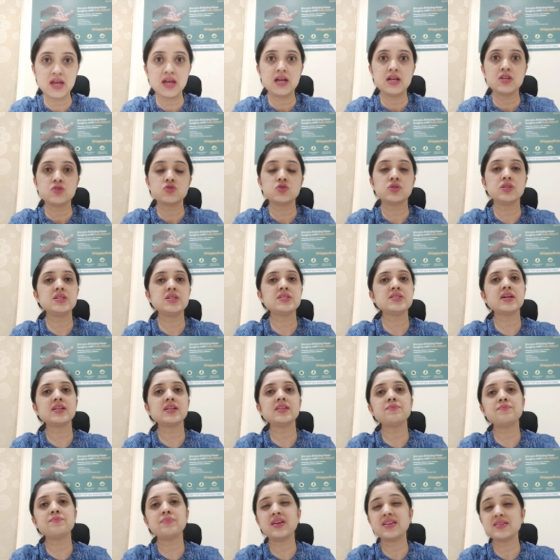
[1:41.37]
So these are
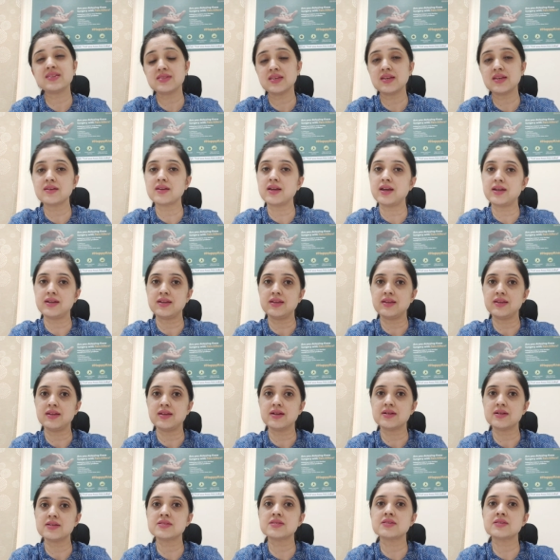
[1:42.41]
the basic
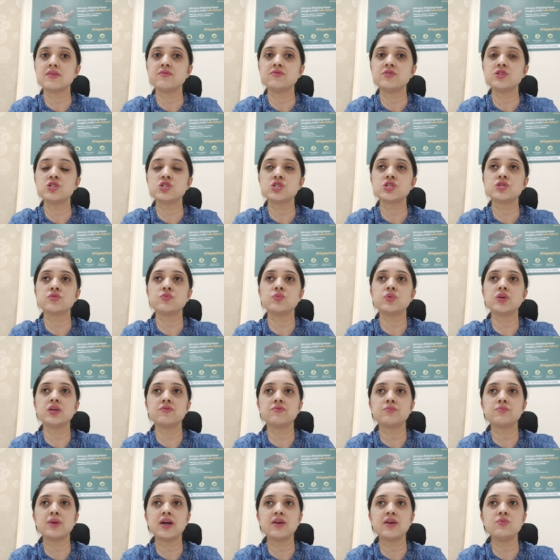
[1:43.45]
criteria
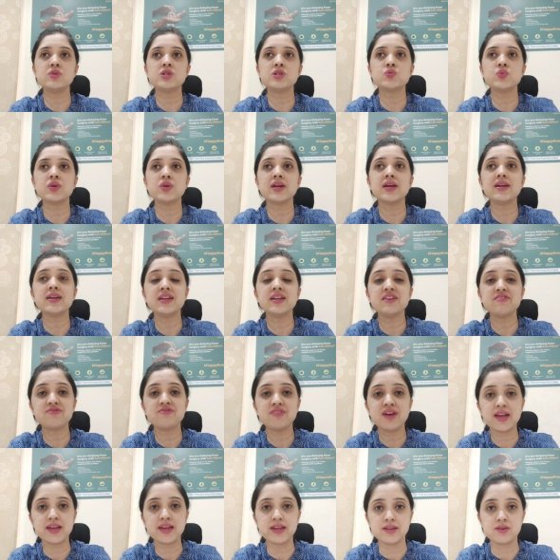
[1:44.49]
by which we can
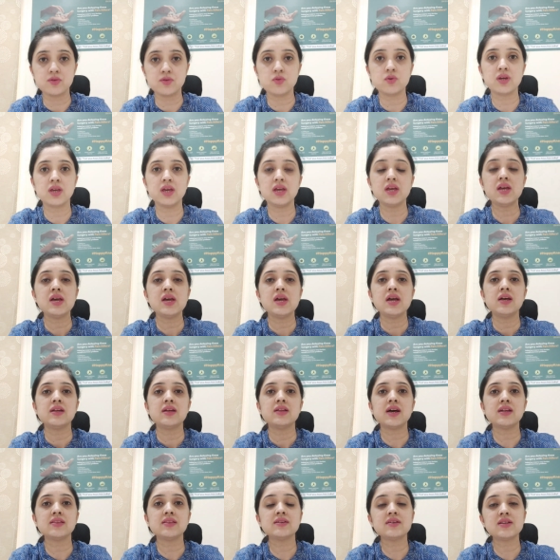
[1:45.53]
define. Okay,
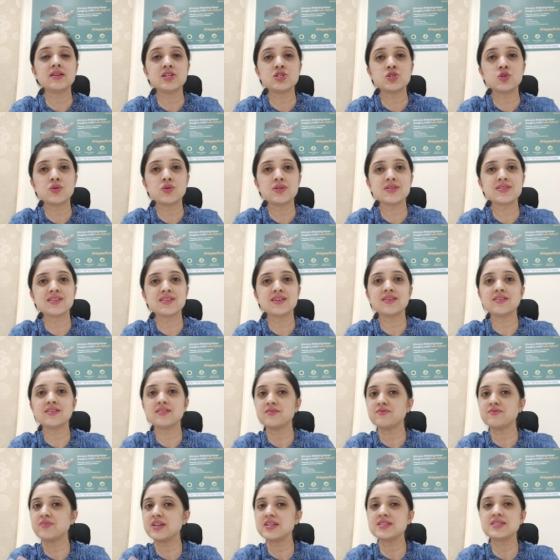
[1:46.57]
the other ratio is
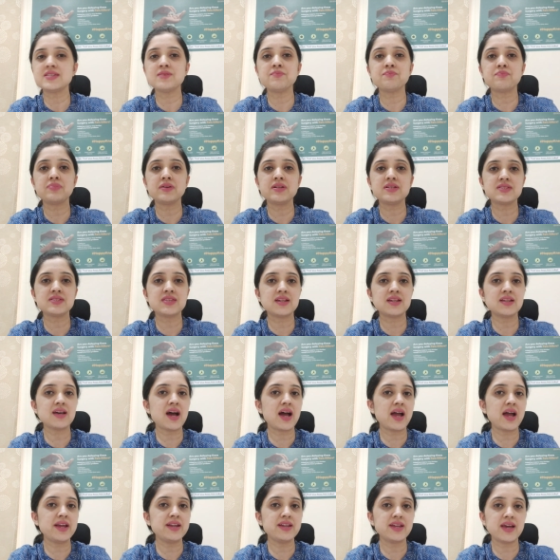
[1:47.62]
the very simple, is that the
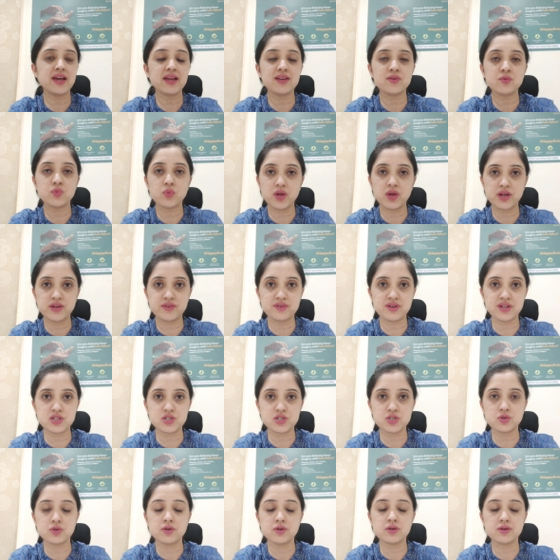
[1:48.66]
height and weight
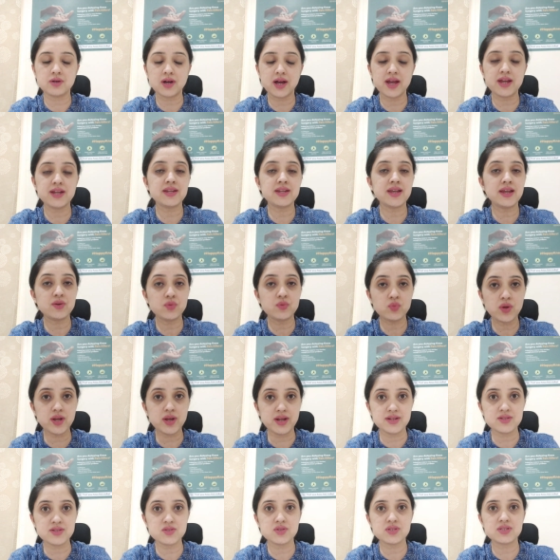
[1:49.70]
ratio, height and
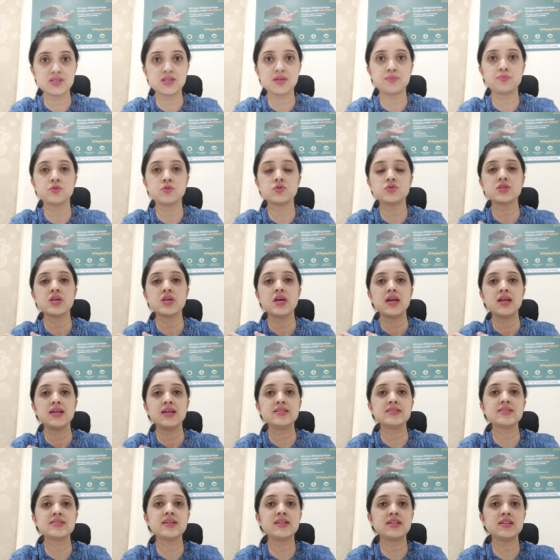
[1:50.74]
weight. So suppose
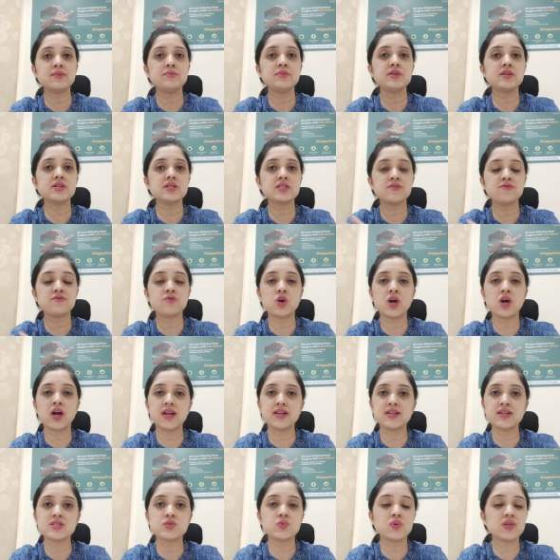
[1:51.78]
in centimeters, if your
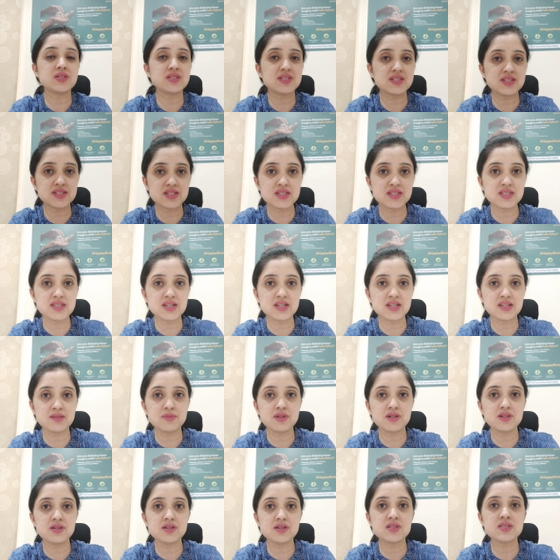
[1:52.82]
height is 160
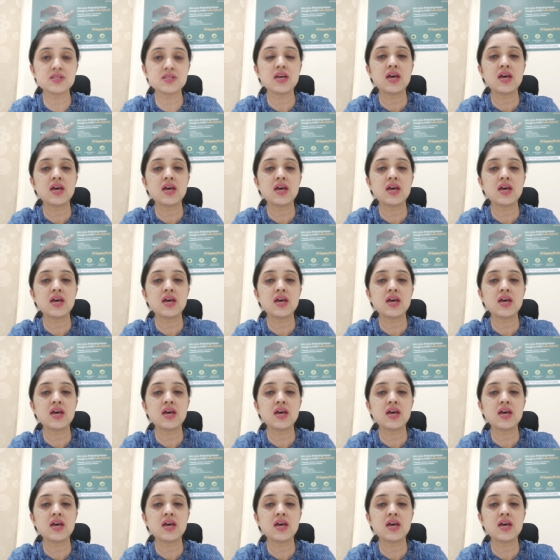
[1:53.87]
centimeters,